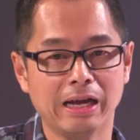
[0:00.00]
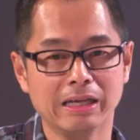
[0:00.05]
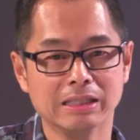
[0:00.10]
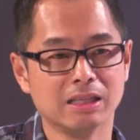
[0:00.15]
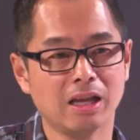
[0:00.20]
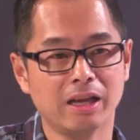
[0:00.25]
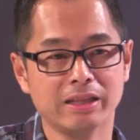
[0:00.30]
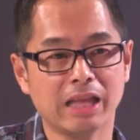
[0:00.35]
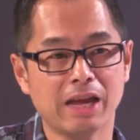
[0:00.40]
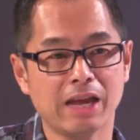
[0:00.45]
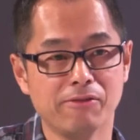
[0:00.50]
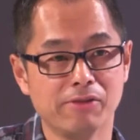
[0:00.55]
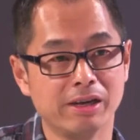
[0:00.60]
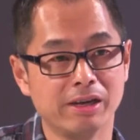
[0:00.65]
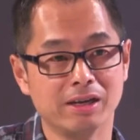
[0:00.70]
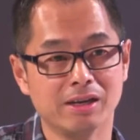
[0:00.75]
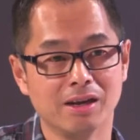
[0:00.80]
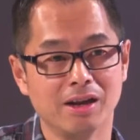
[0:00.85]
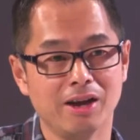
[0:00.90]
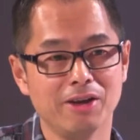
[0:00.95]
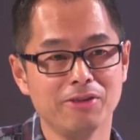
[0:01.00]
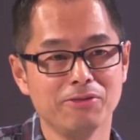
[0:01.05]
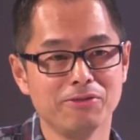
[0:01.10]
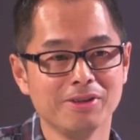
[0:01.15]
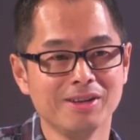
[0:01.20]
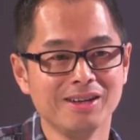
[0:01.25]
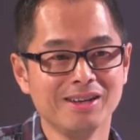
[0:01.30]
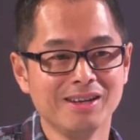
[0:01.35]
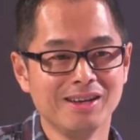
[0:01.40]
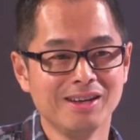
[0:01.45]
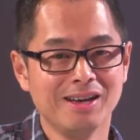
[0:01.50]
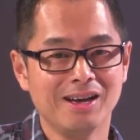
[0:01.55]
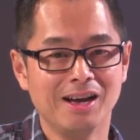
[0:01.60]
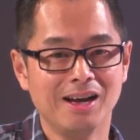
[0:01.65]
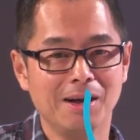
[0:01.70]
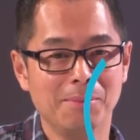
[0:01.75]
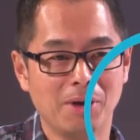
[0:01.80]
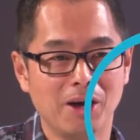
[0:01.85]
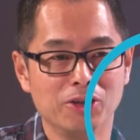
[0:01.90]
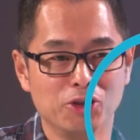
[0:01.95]
it's like David and Goliath.
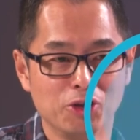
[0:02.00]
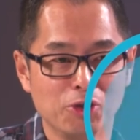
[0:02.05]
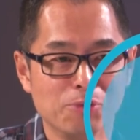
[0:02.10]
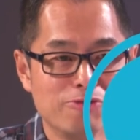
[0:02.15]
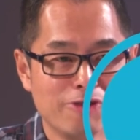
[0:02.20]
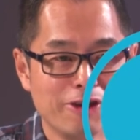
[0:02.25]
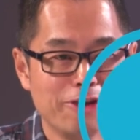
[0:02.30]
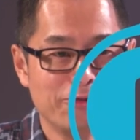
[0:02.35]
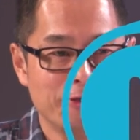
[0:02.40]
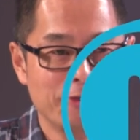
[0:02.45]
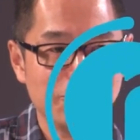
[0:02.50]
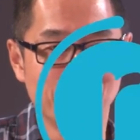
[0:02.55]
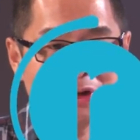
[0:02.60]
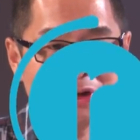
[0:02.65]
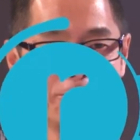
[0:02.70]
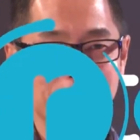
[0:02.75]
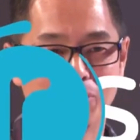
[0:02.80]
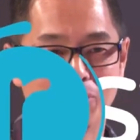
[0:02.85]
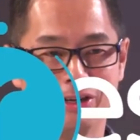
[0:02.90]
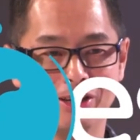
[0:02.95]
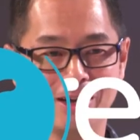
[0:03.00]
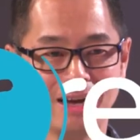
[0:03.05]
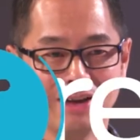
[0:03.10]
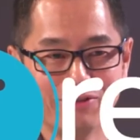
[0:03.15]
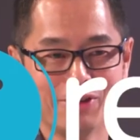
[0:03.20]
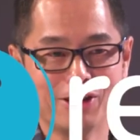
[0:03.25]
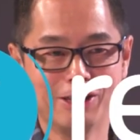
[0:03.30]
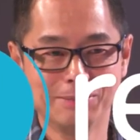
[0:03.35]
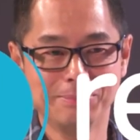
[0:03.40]
Uh, but I do pray for you when you have those